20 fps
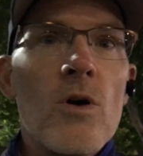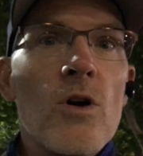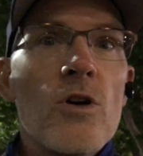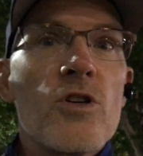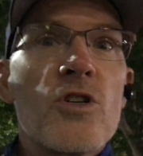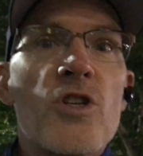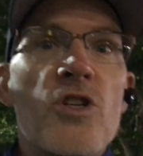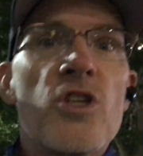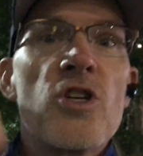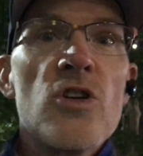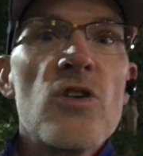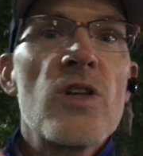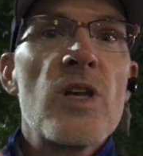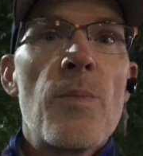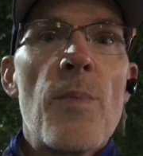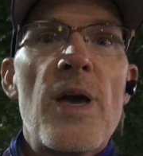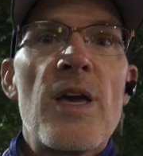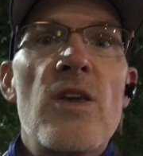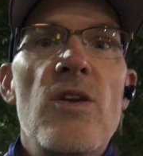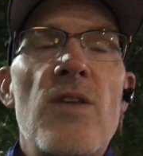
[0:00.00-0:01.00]
or
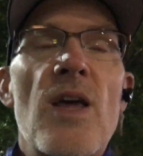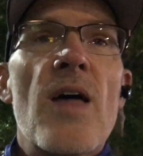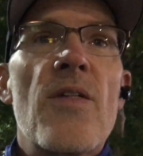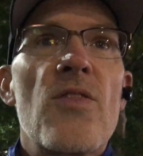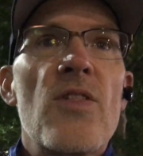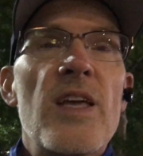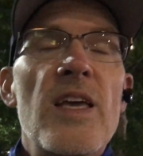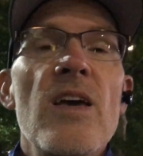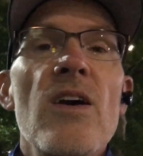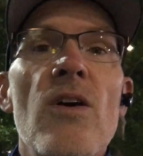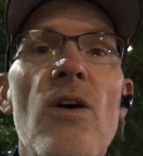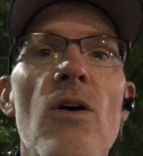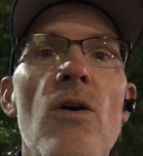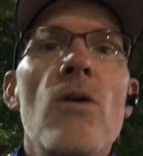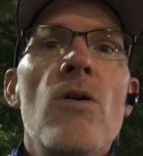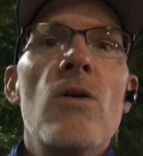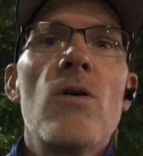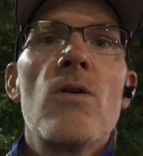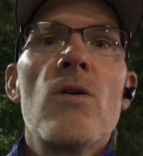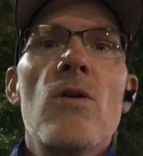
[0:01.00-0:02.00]
surely make you deathly
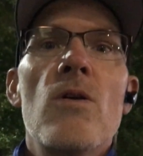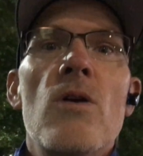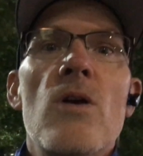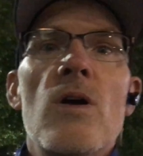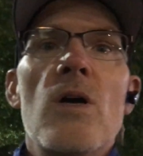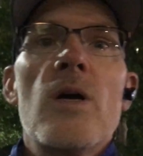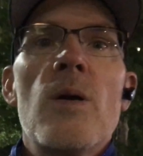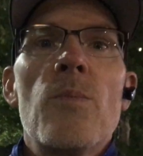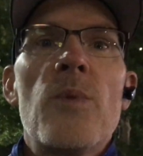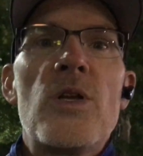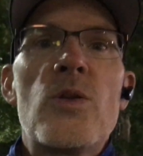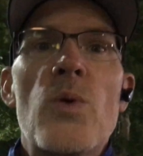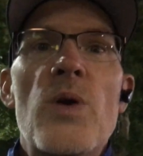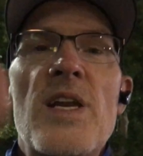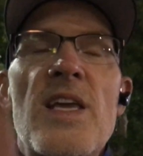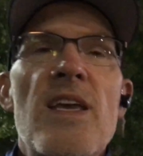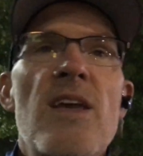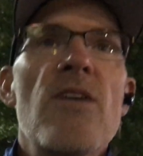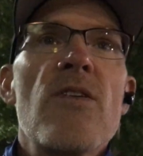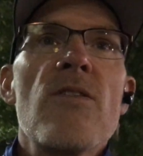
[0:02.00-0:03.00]
ill,
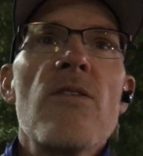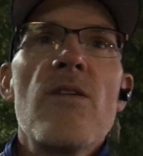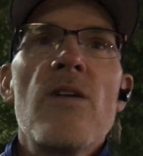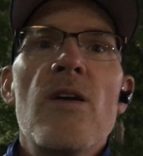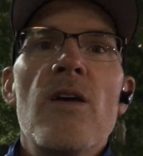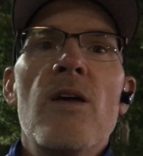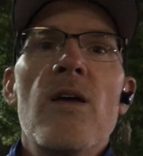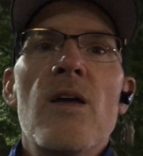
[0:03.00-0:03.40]
between here